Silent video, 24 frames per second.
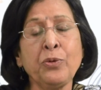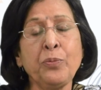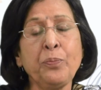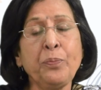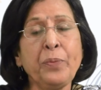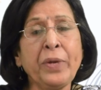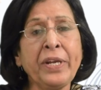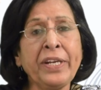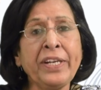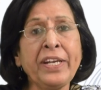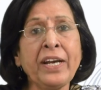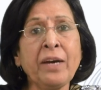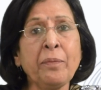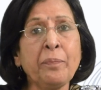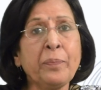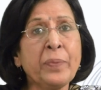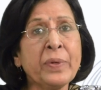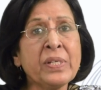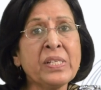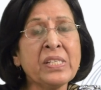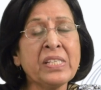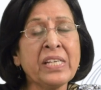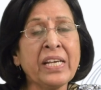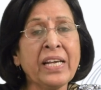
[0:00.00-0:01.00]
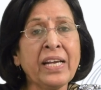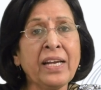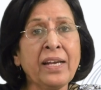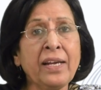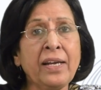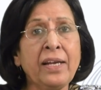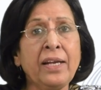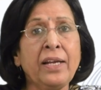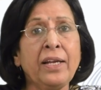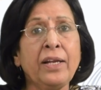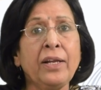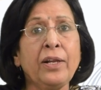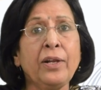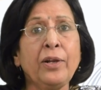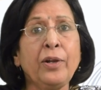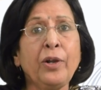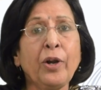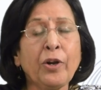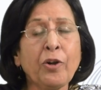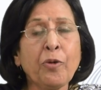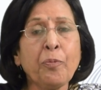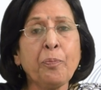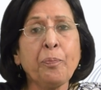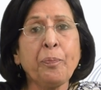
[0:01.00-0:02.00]
media per se.
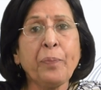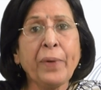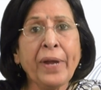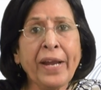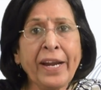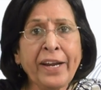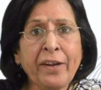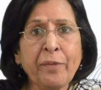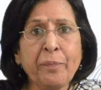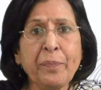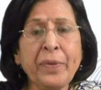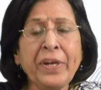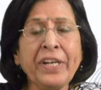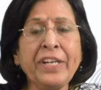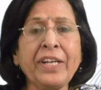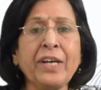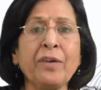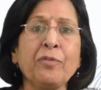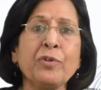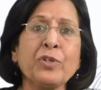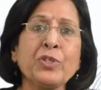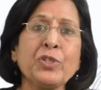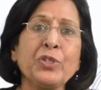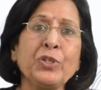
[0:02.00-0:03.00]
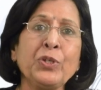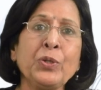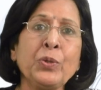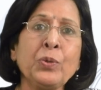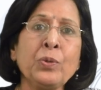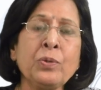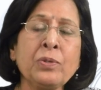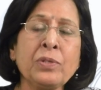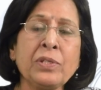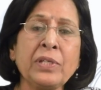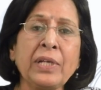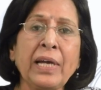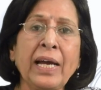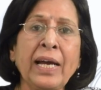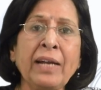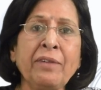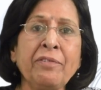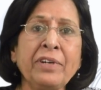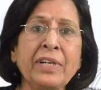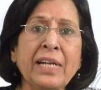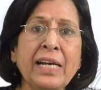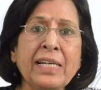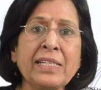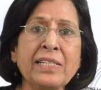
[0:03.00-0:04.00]
Lot of paid media was used. The
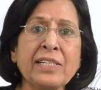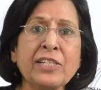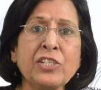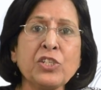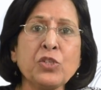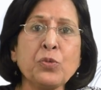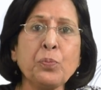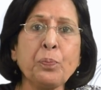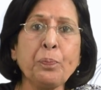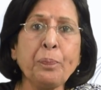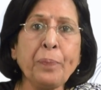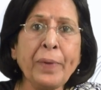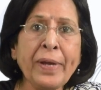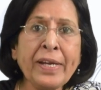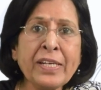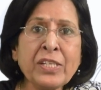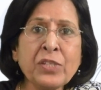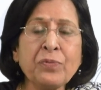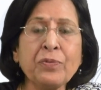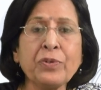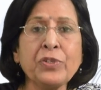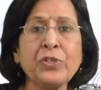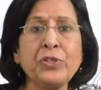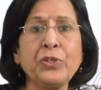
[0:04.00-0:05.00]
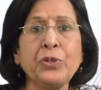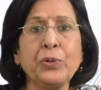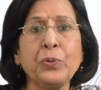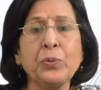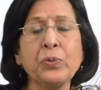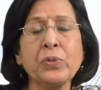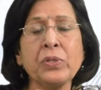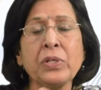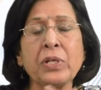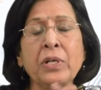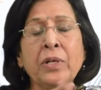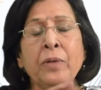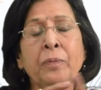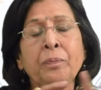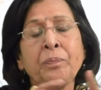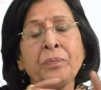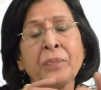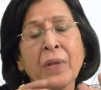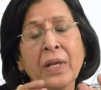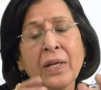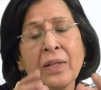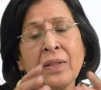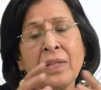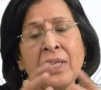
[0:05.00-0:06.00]
advertising space was used.
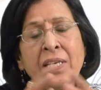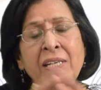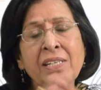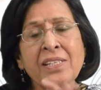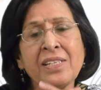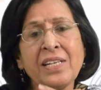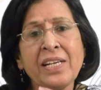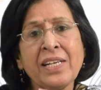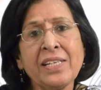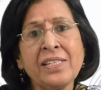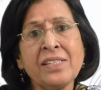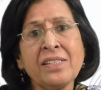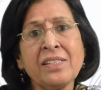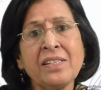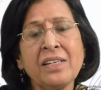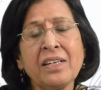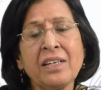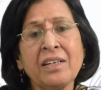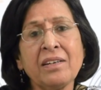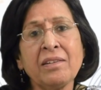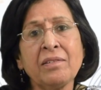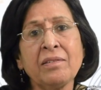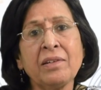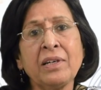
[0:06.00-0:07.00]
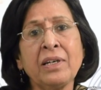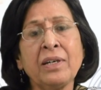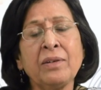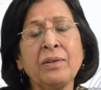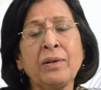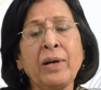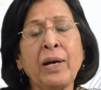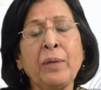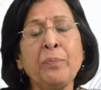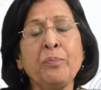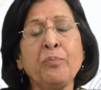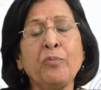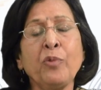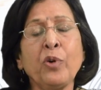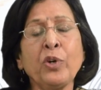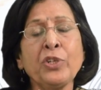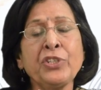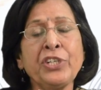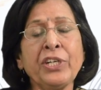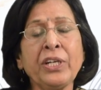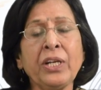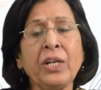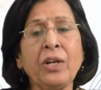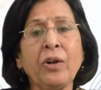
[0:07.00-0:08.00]
These days, I'm
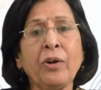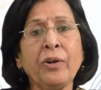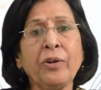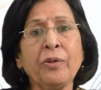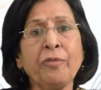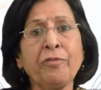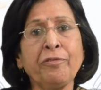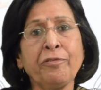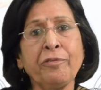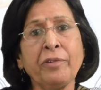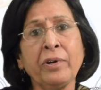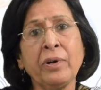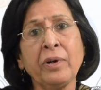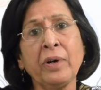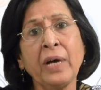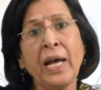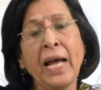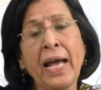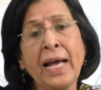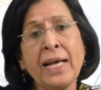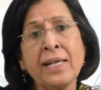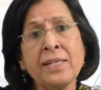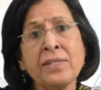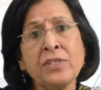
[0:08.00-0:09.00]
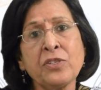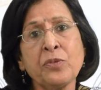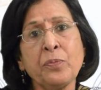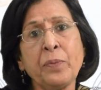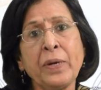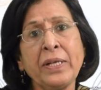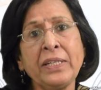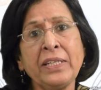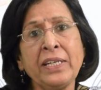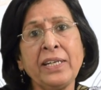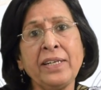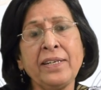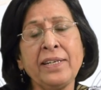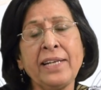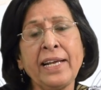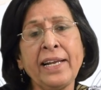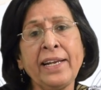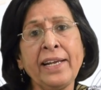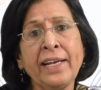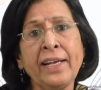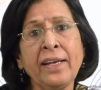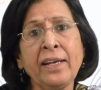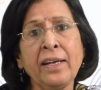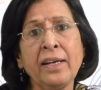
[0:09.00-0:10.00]
watching a lot of ads by the
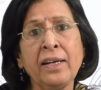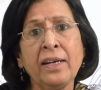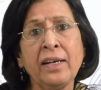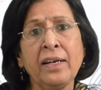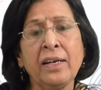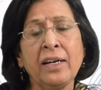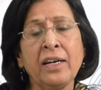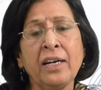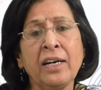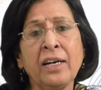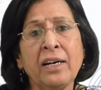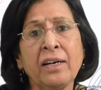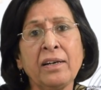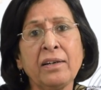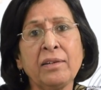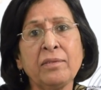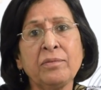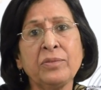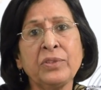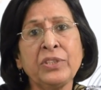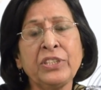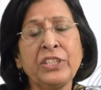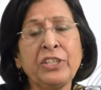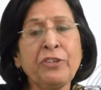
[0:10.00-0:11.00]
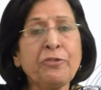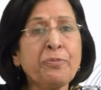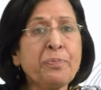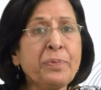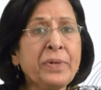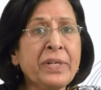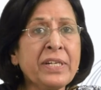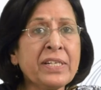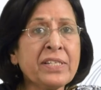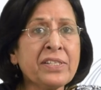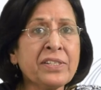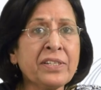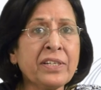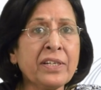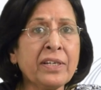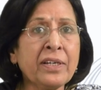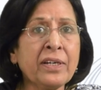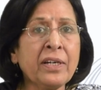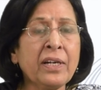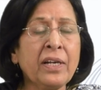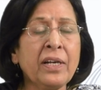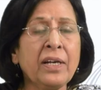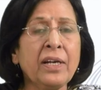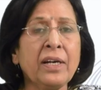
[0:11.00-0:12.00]
Delhi Chief
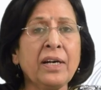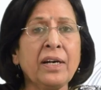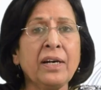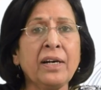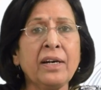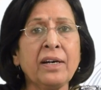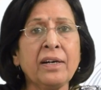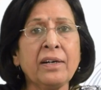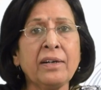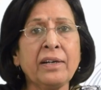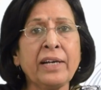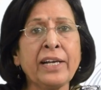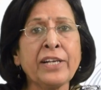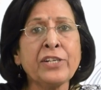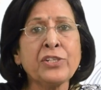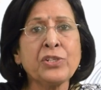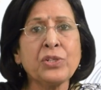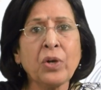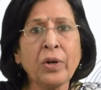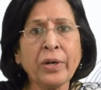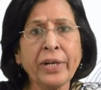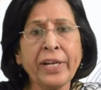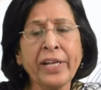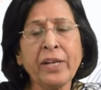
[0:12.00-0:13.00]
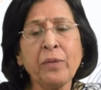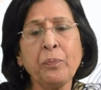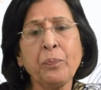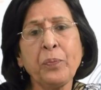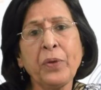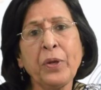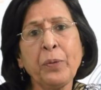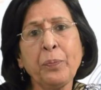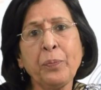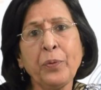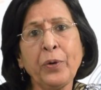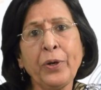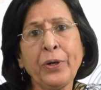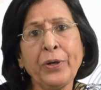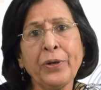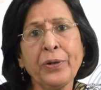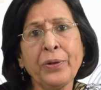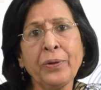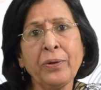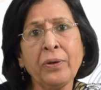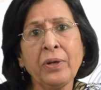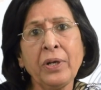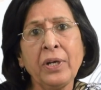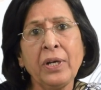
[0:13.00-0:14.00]
Minister exhorting people
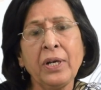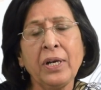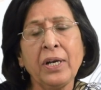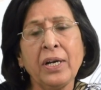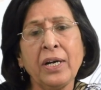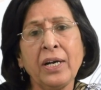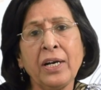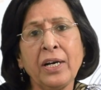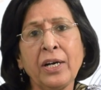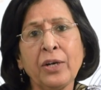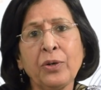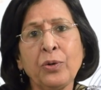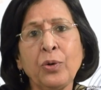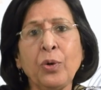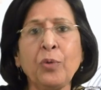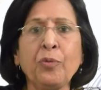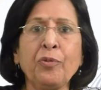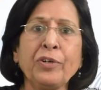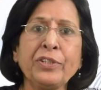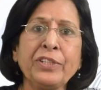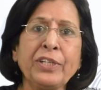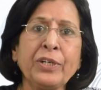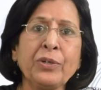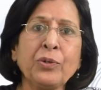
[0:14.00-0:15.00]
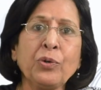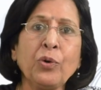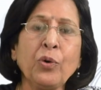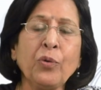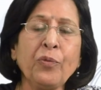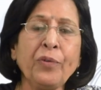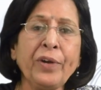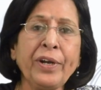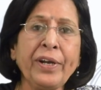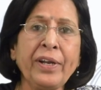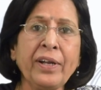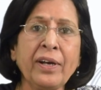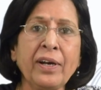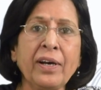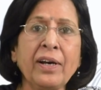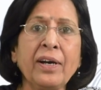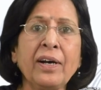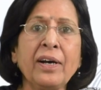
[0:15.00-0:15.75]
to go for their COVID,